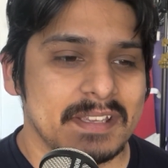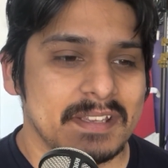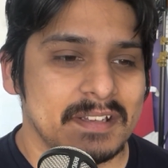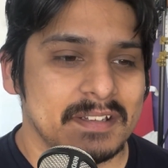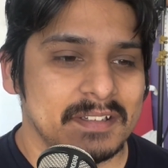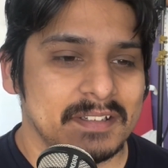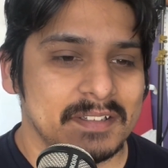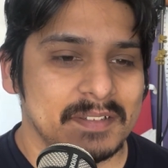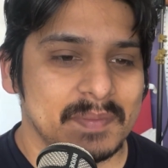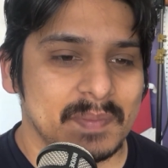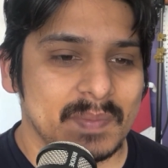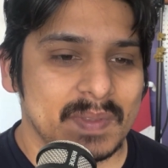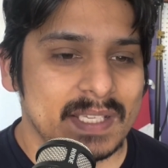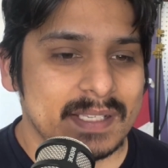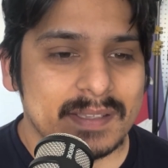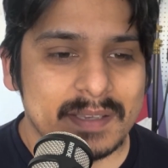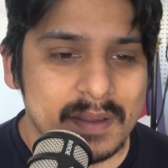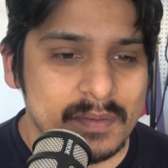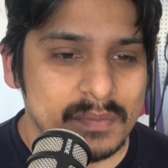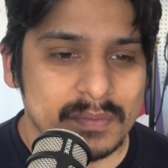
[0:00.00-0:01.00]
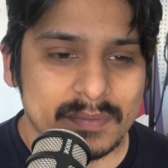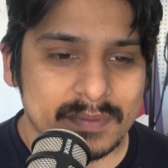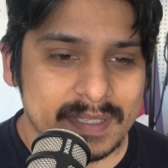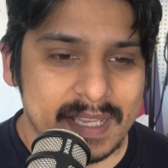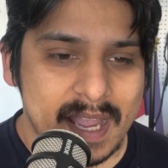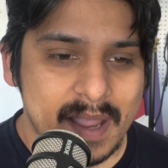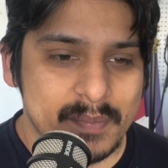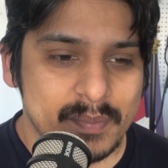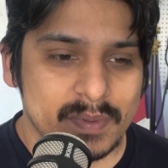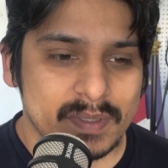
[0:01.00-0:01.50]
that's not what was
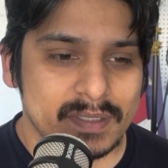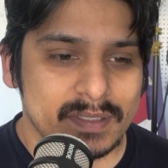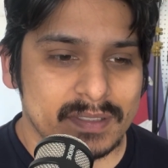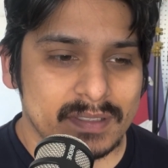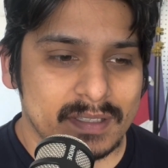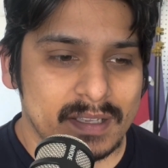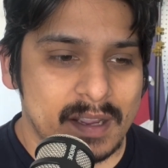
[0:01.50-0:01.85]
happening.